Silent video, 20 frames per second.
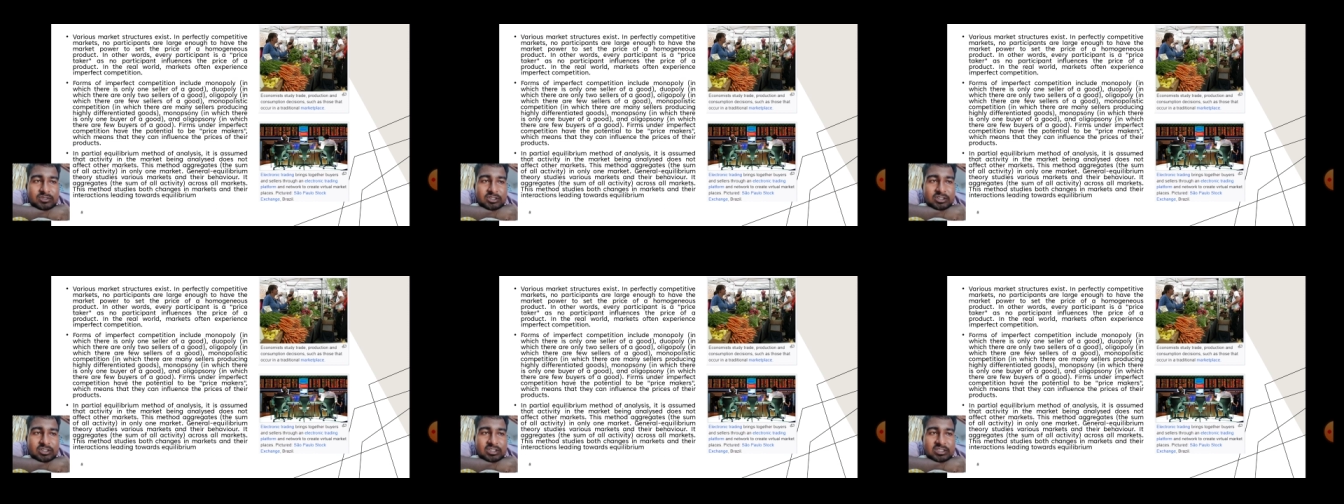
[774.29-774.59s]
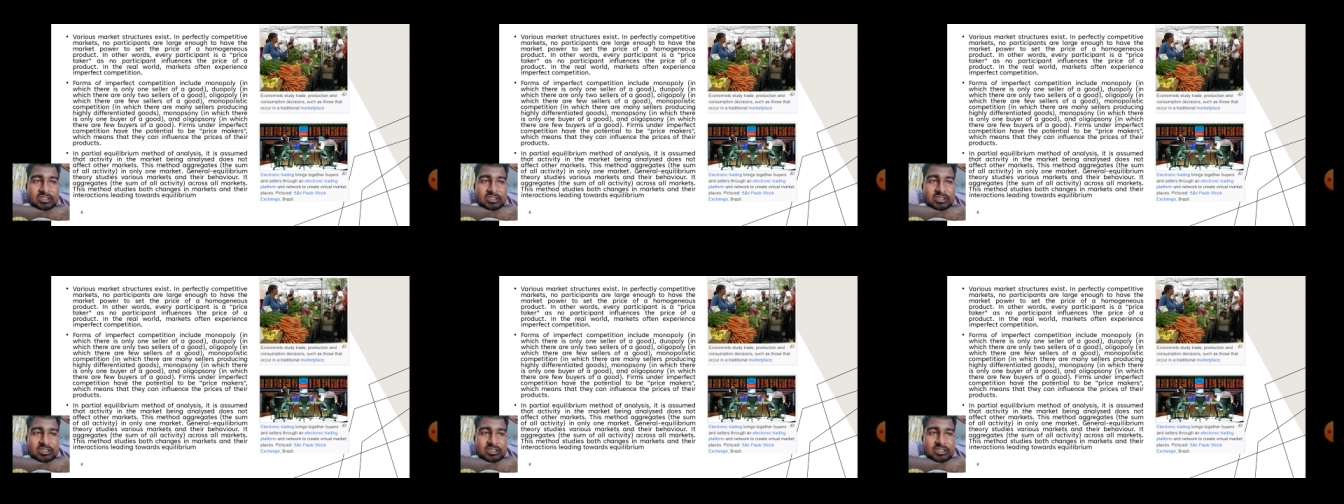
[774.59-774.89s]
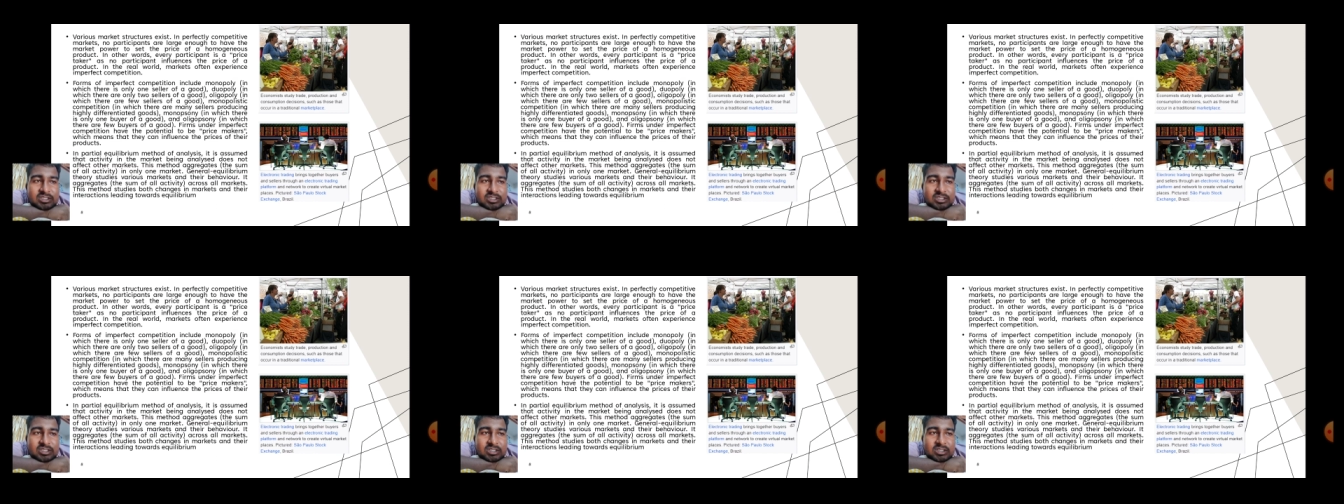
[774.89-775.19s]

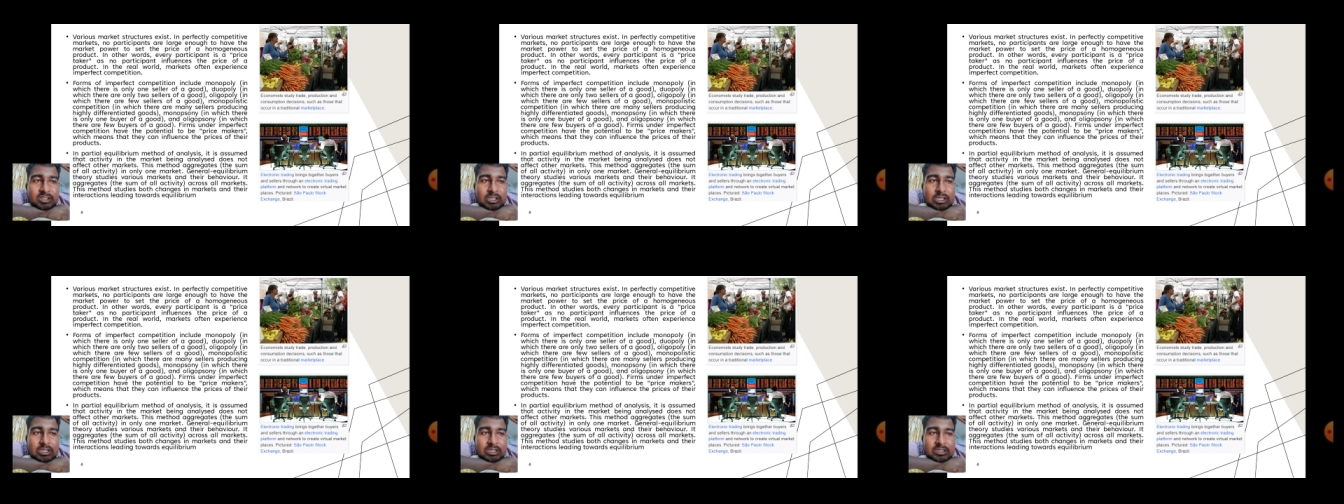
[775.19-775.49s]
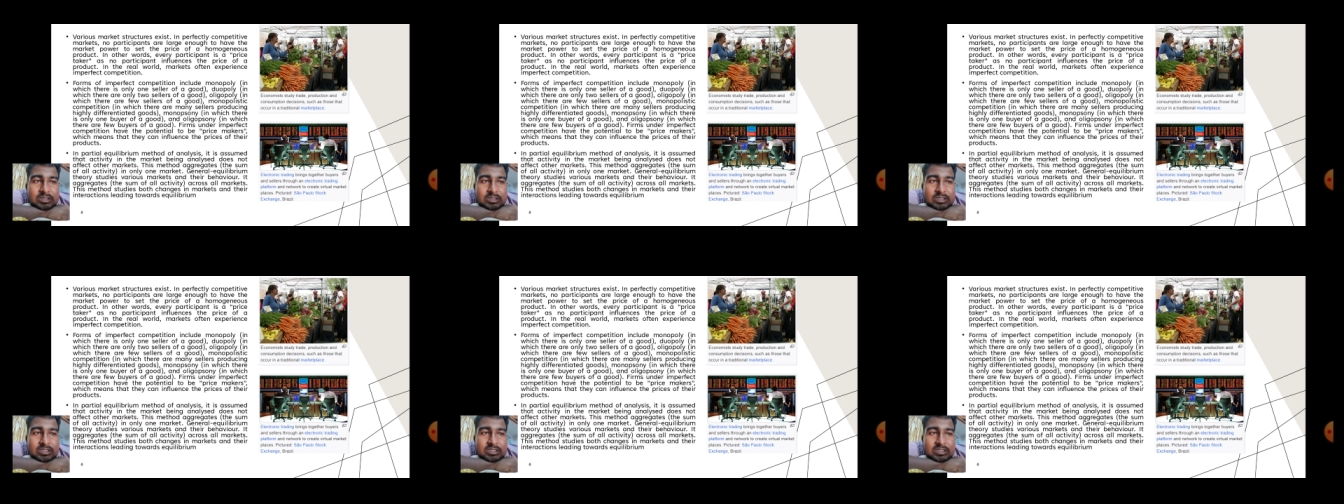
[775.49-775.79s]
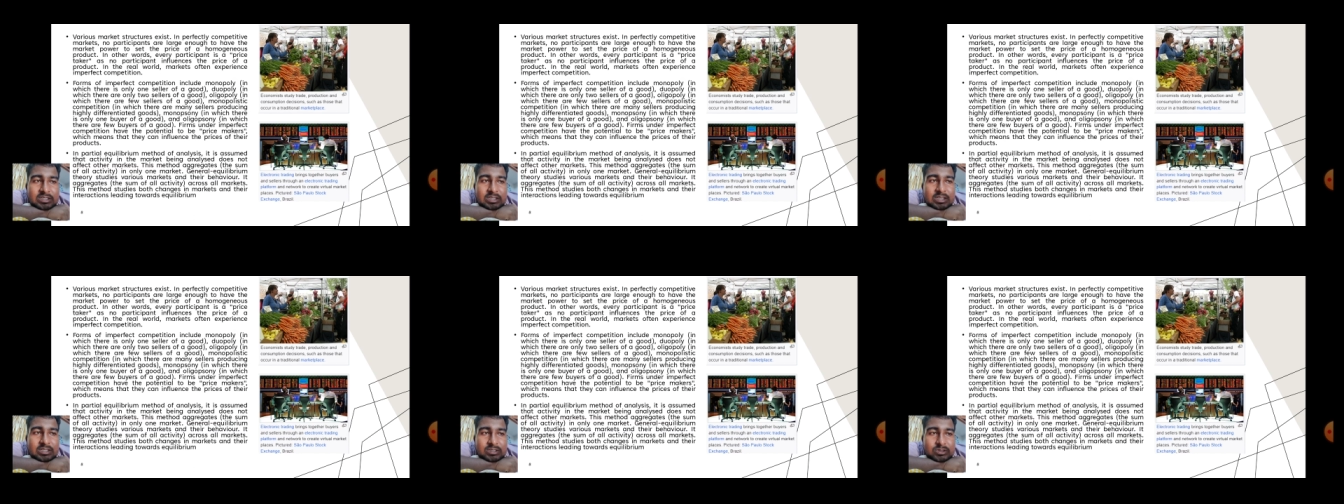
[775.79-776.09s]
decisions such as
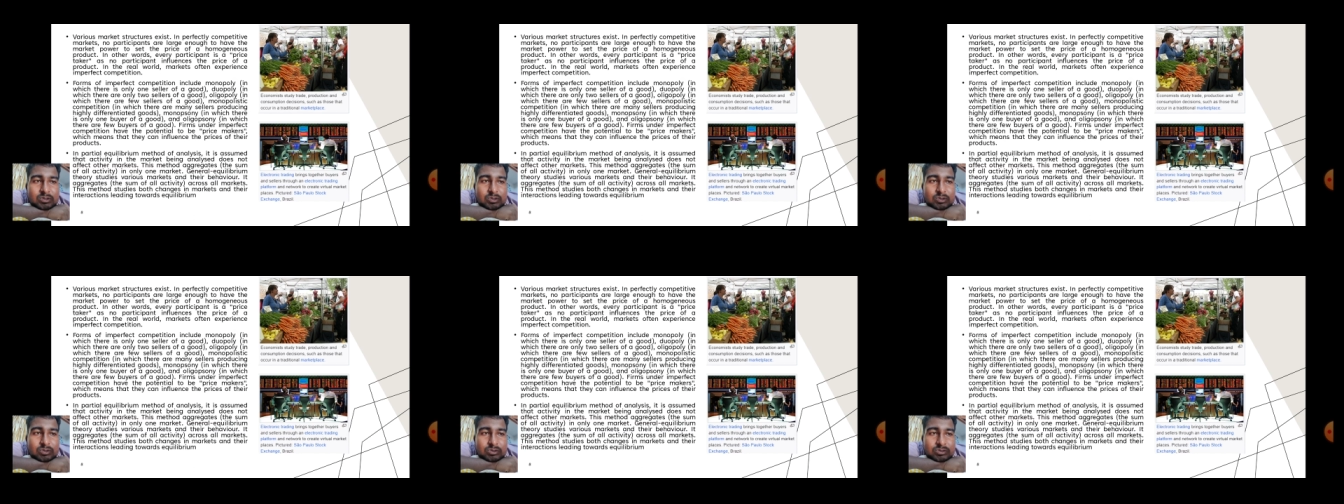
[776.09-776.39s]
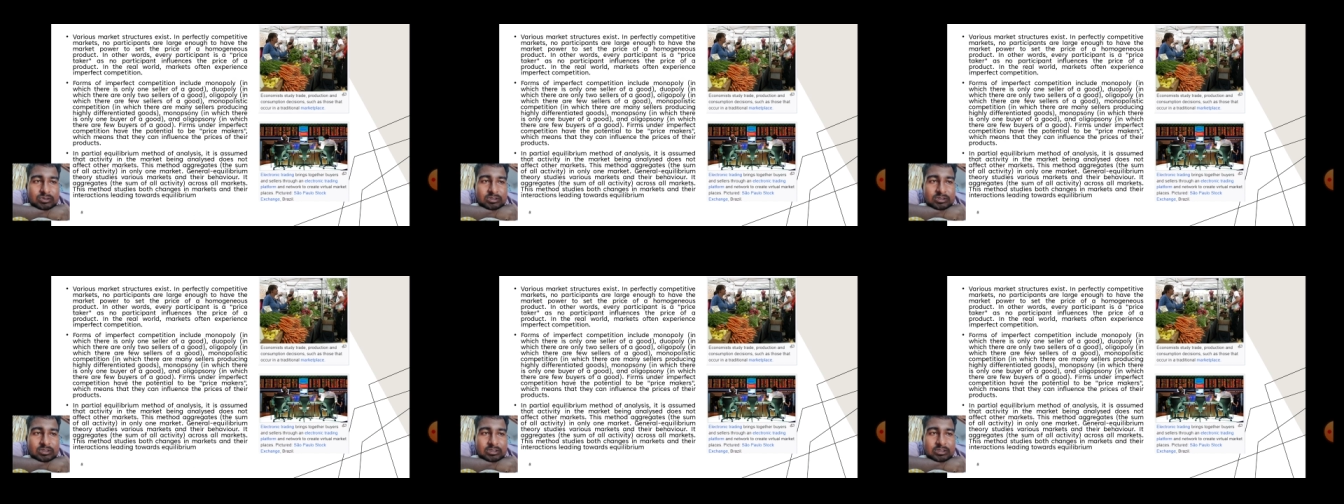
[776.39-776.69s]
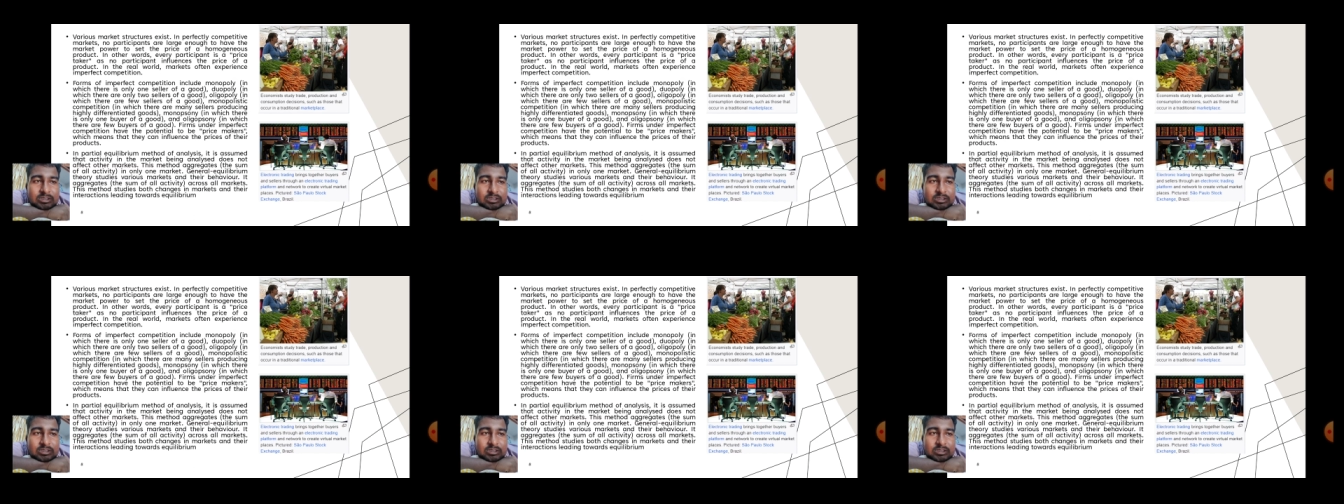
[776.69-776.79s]
those that